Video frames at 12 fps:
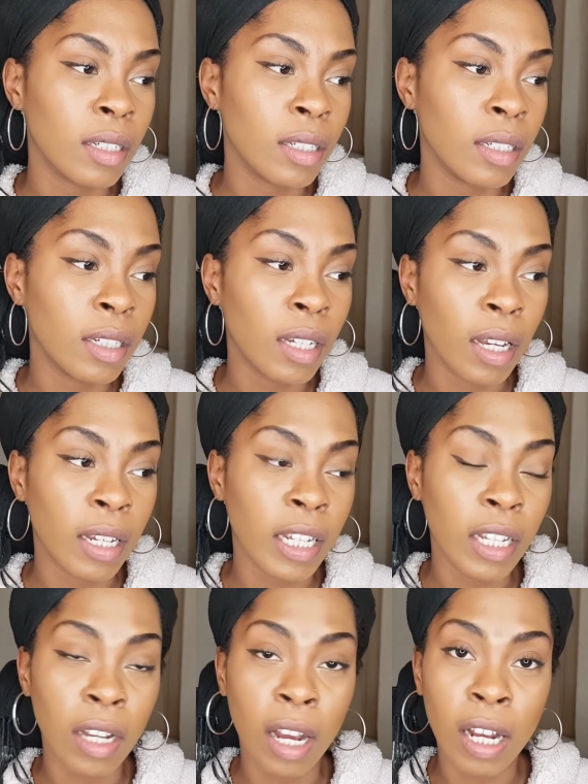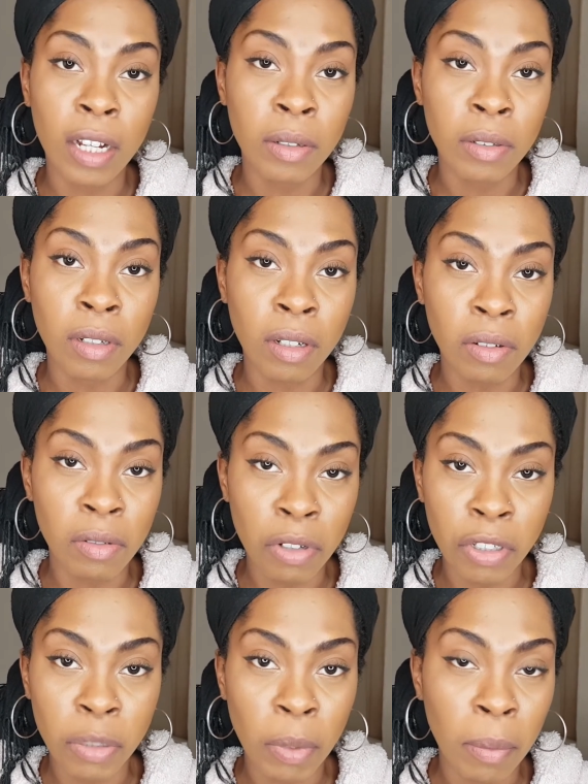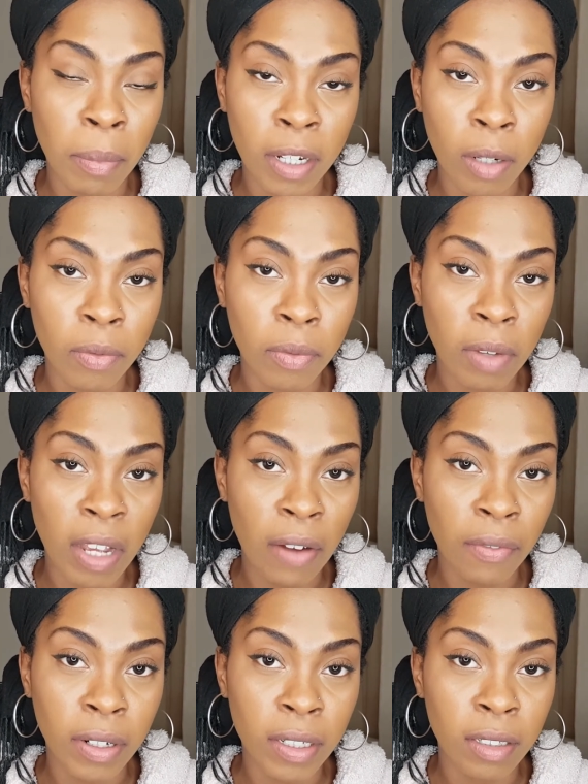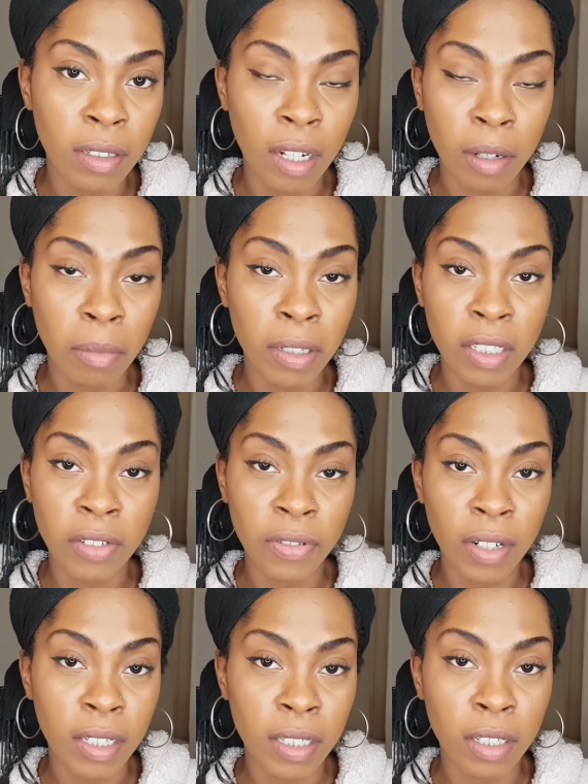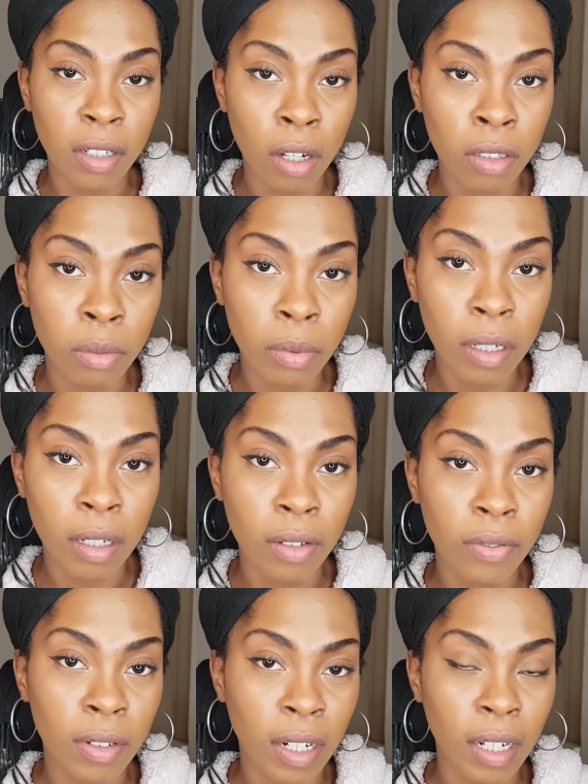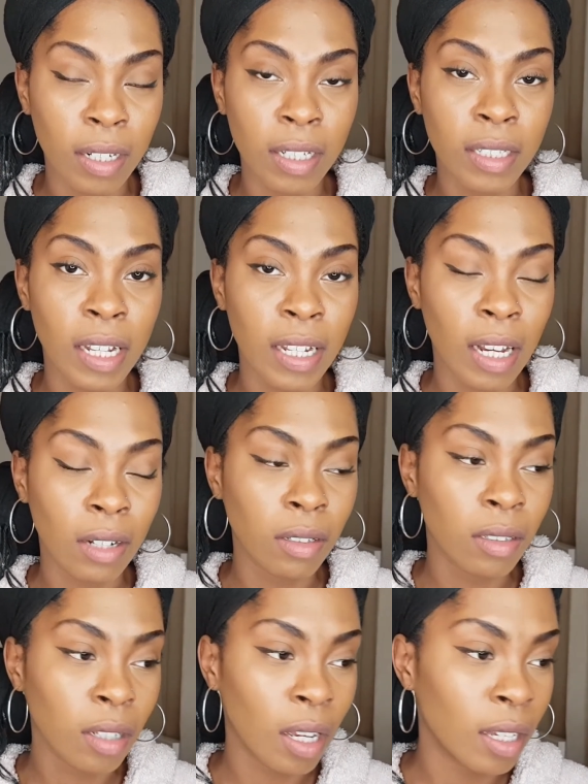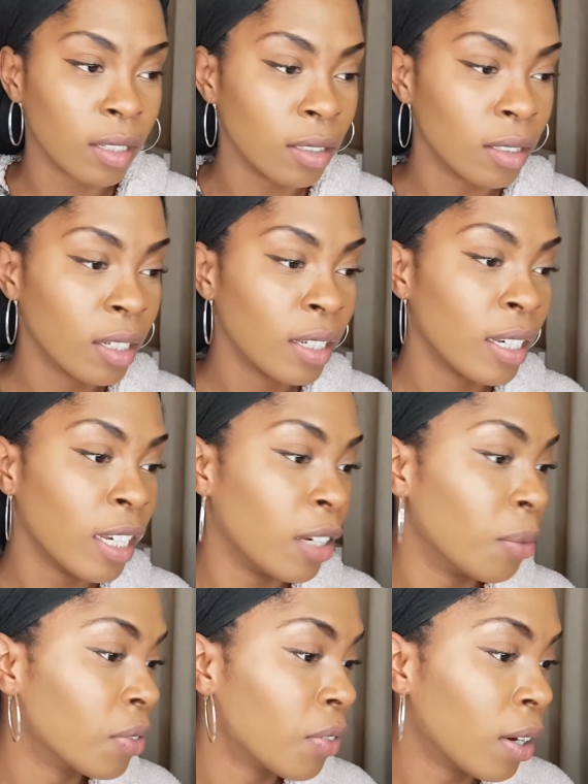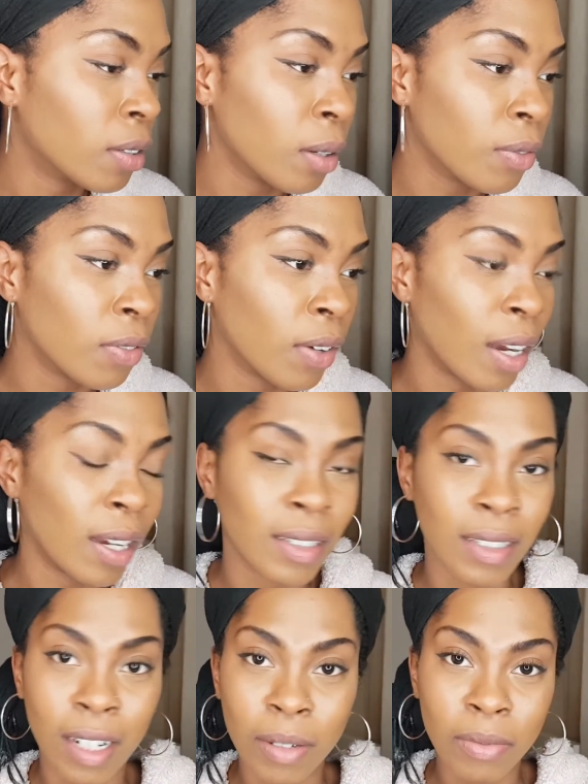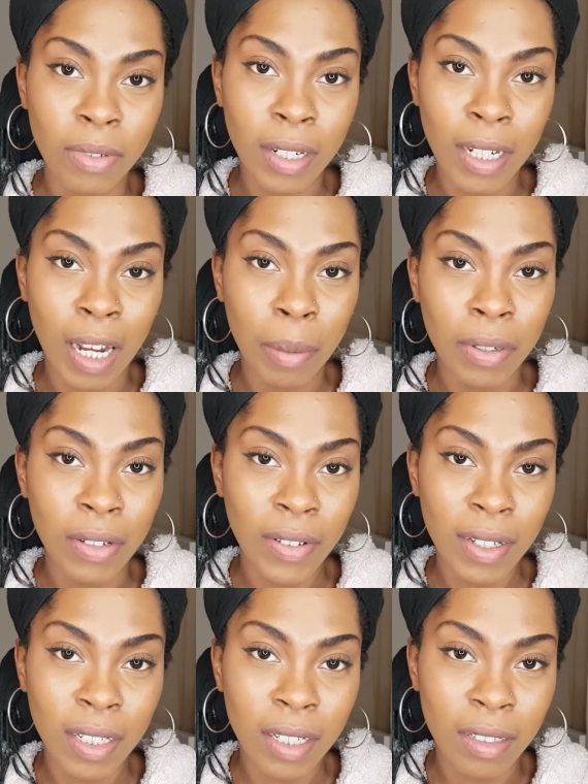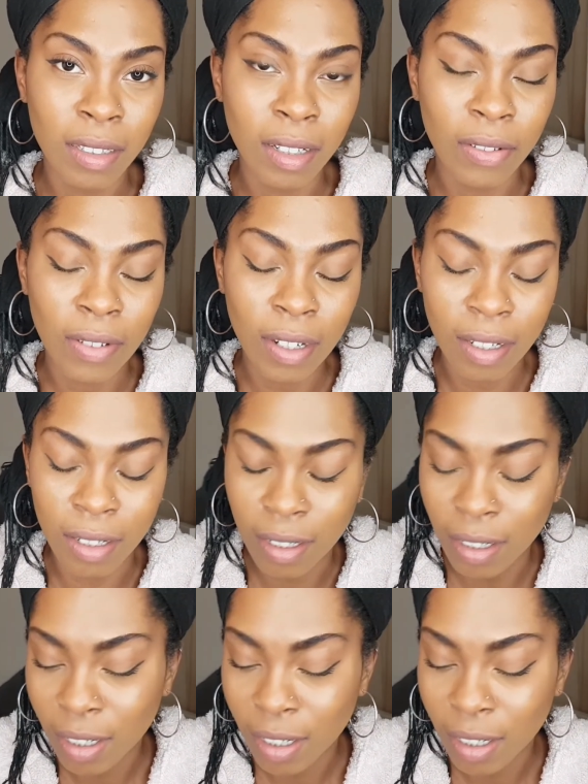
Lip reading: yeah, I usually wear makeup every like Monday to Friday to go to work for like at least 8 hours, and it would have held up for that. And I'm really happy with the foundation so far.